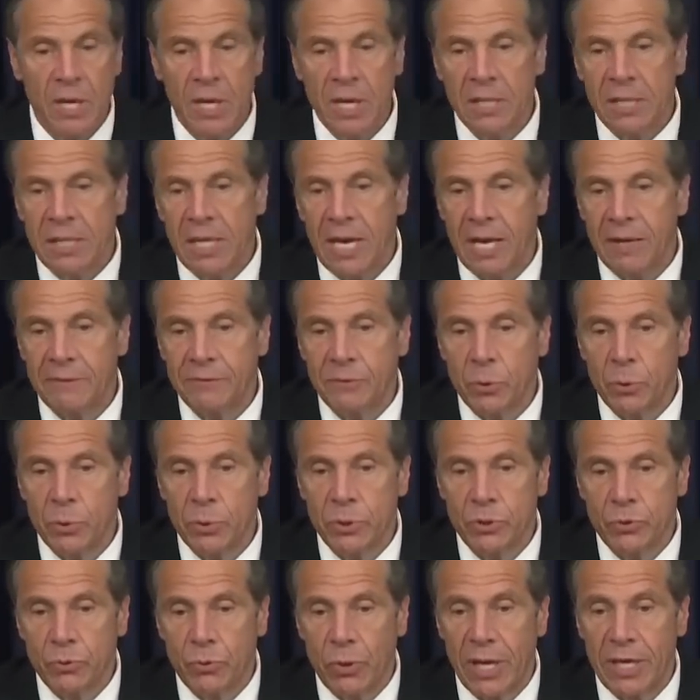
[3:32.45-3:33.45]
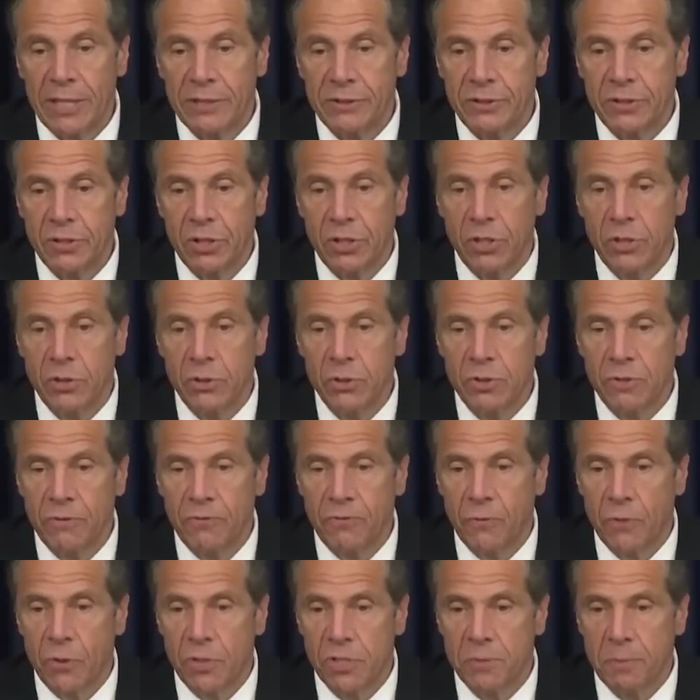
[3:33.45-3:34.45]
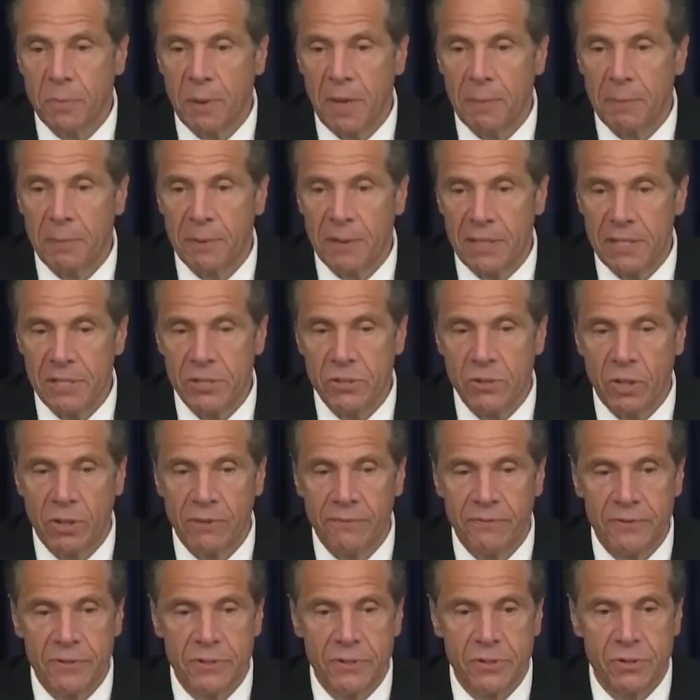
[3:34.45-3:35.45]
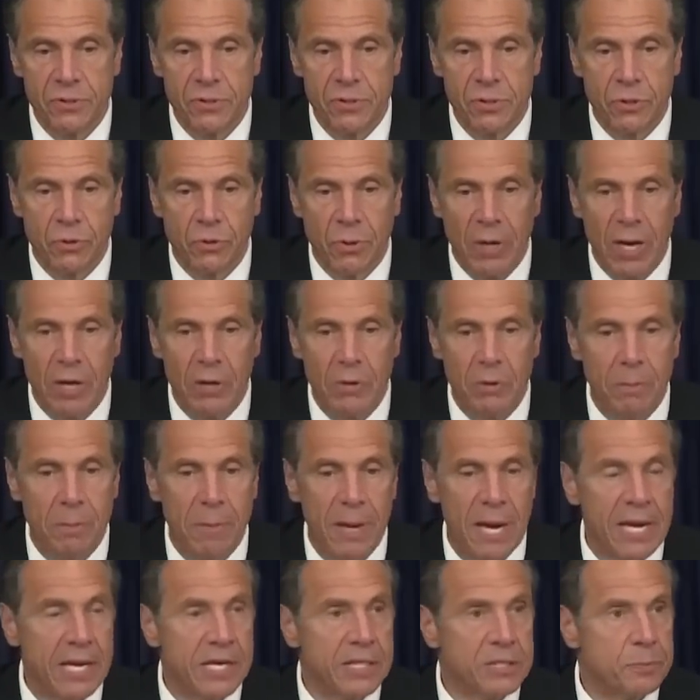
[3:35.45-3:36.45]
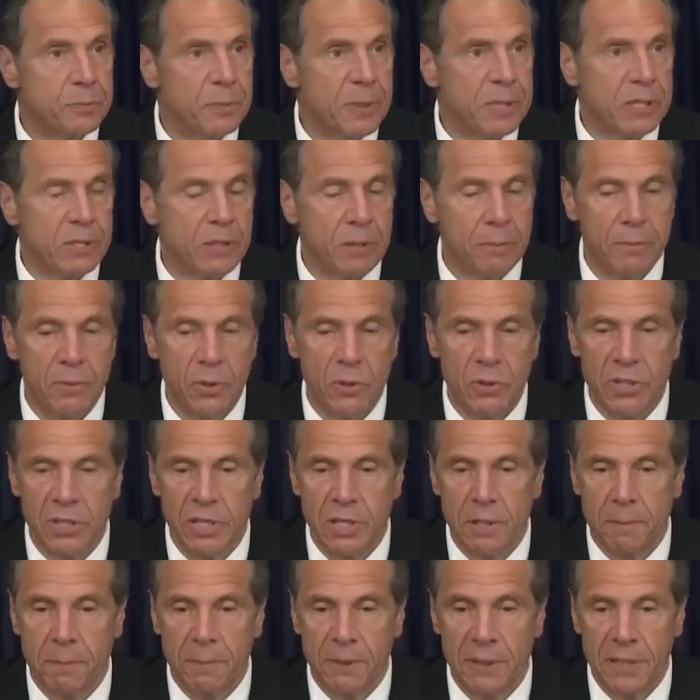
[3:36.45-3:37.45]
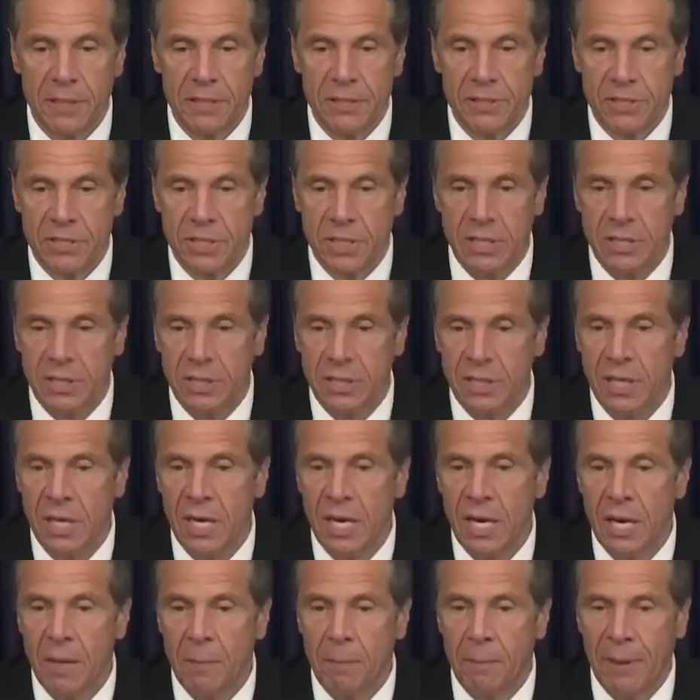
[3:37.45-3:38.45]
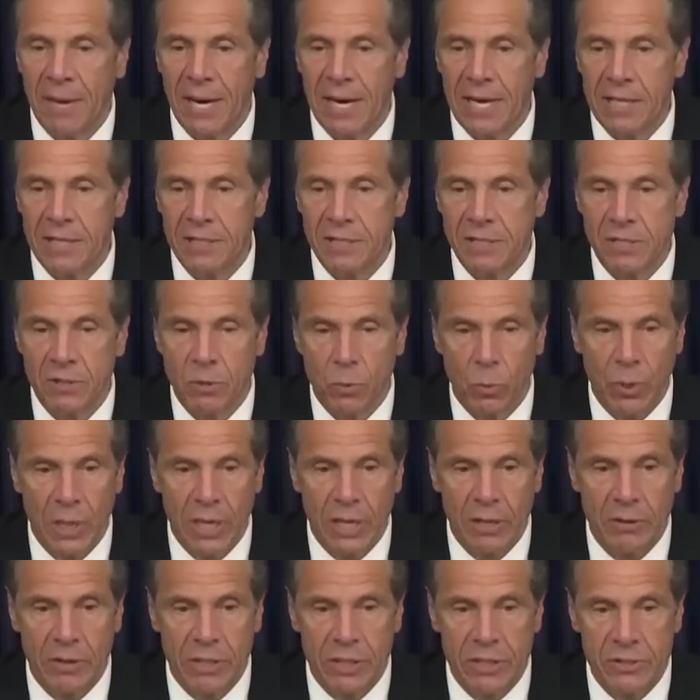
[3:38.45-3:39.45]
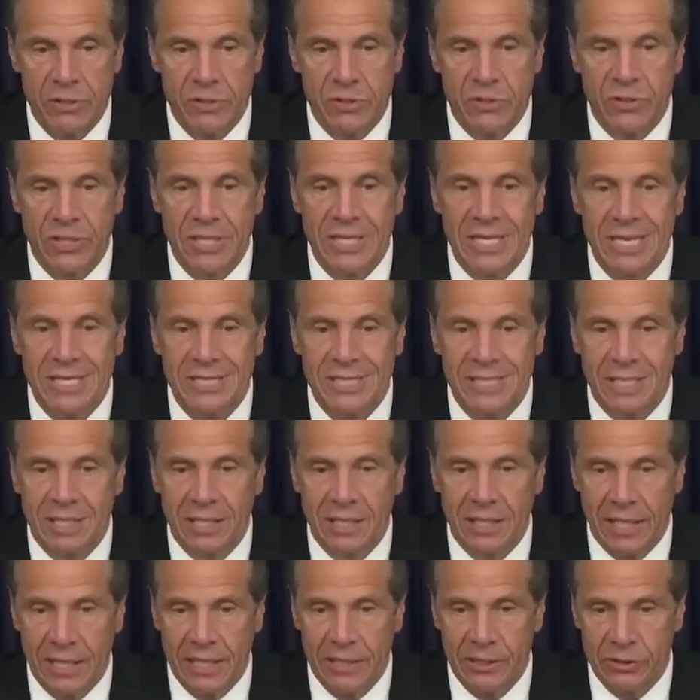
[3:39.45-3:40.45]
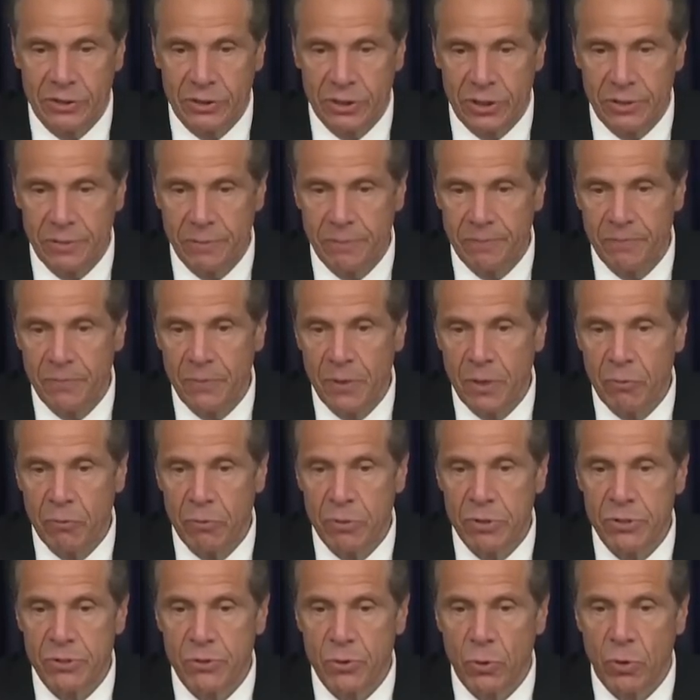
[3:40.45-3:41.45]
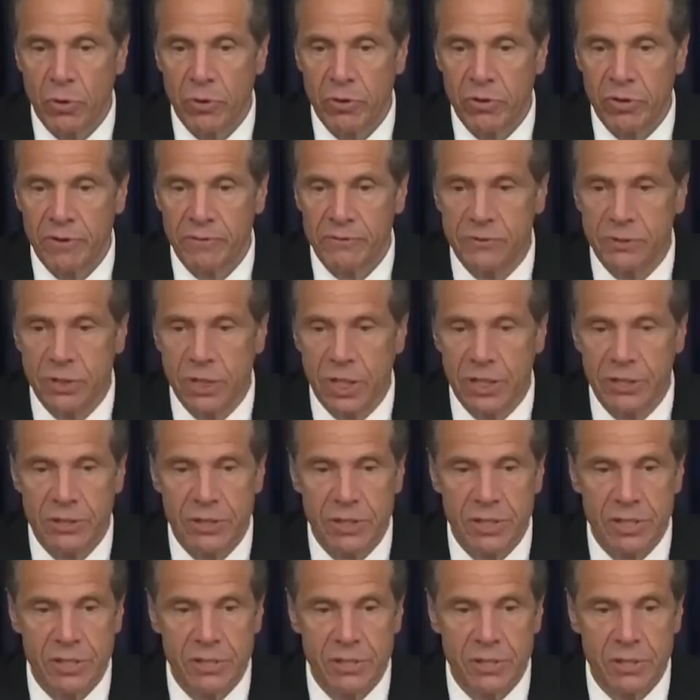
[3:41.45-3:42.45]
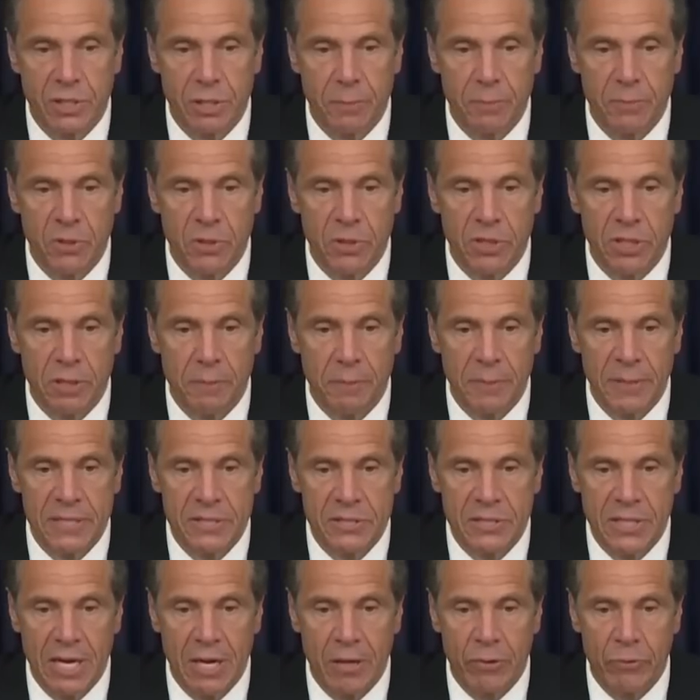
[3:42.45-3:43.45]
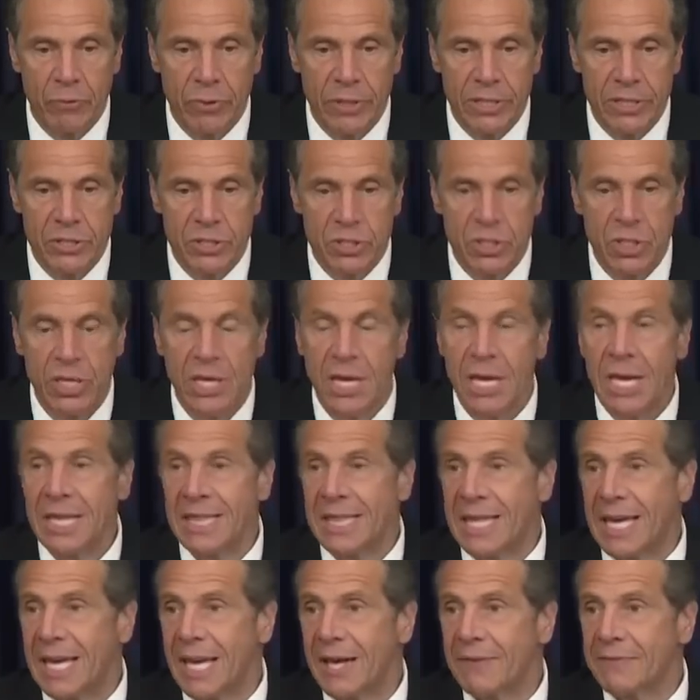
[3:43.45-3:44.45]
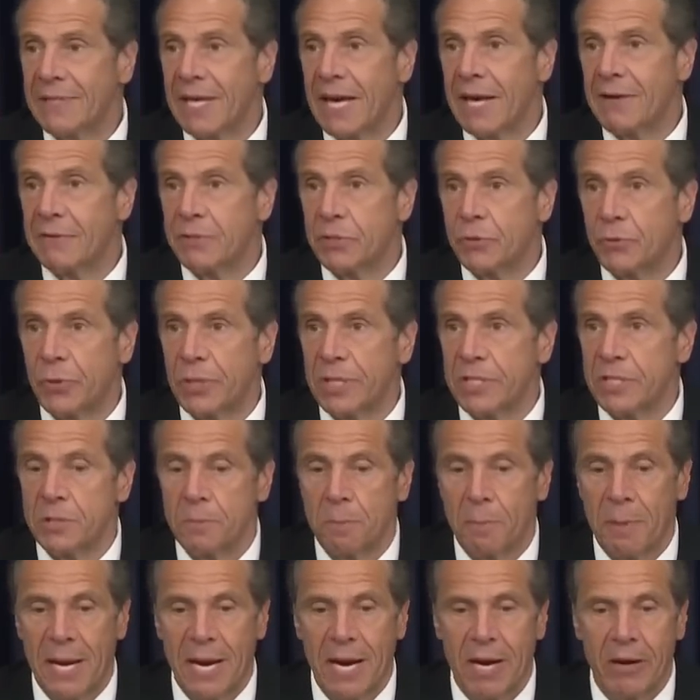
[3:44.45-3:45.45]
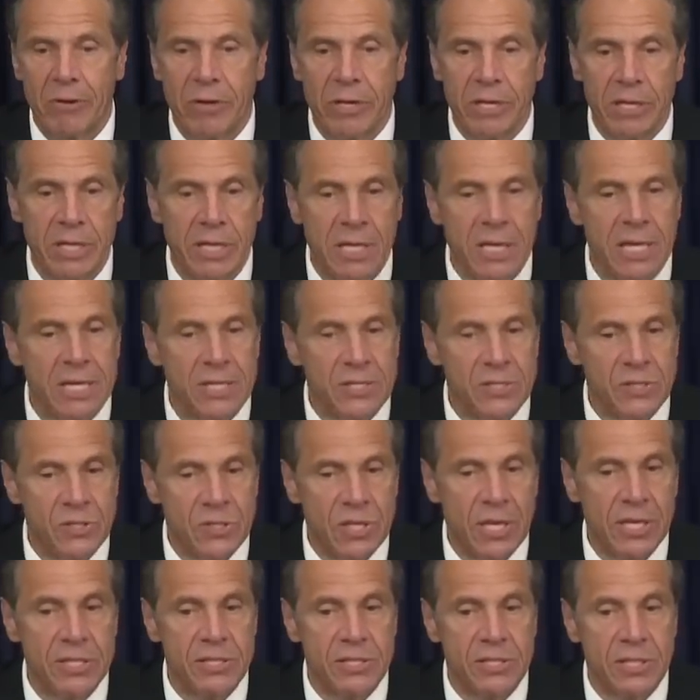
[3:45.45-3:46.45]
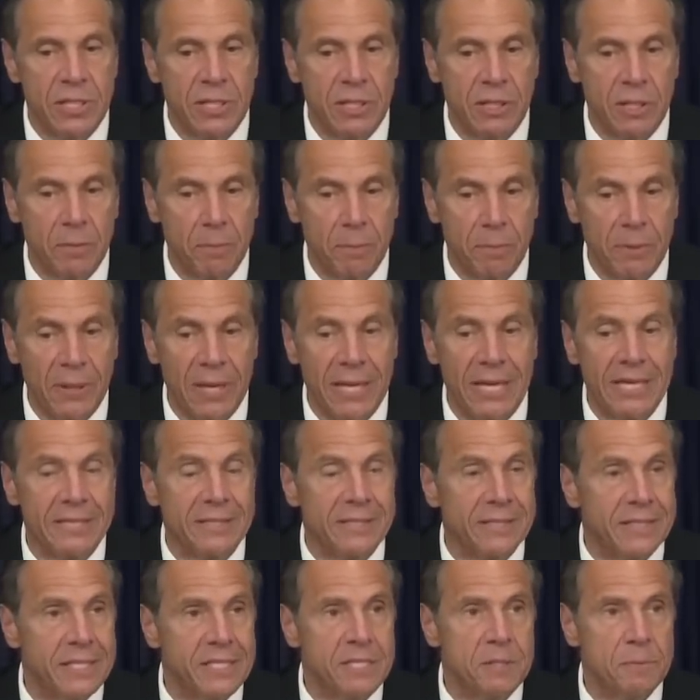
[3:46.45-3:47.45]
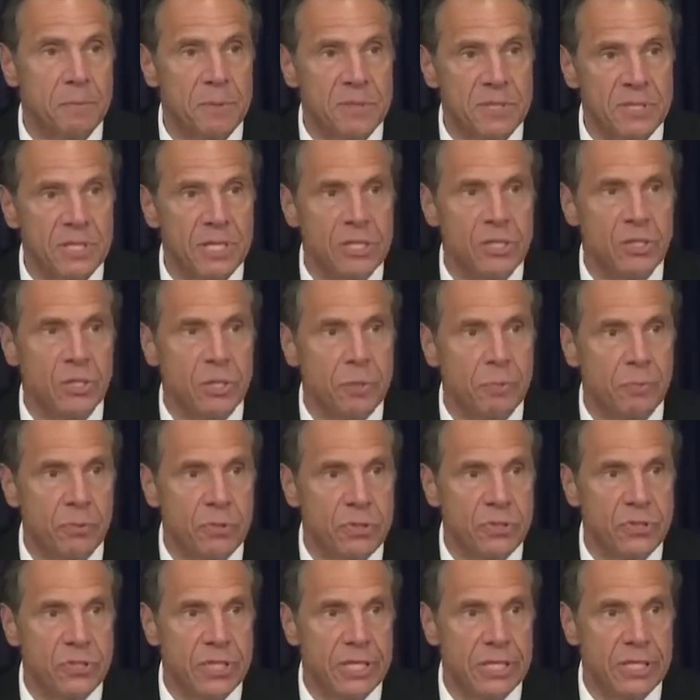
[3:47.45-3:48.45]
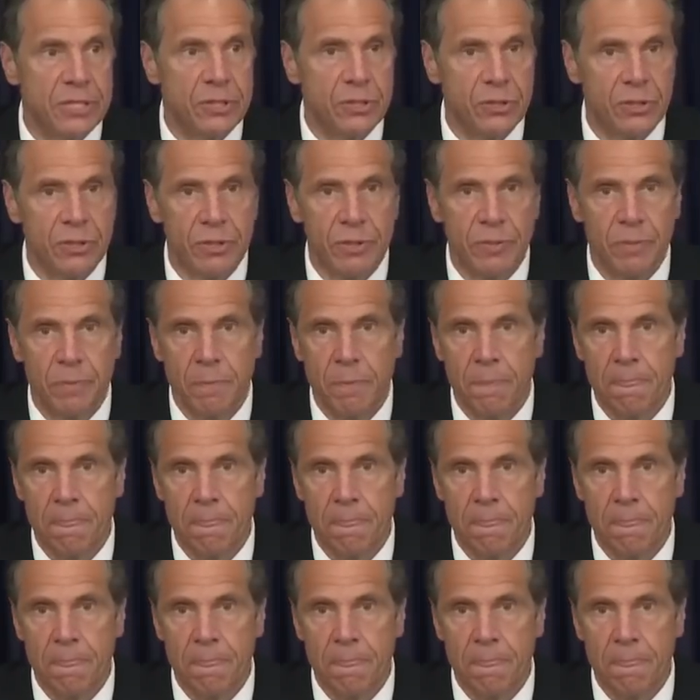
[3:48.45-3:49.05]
They have to address the use of force by police officers, crowd management, community policing, bias awareness, de-escalation, restorative justice, community-based outreach. They have to have a transparent citizen complaint disposition procedure.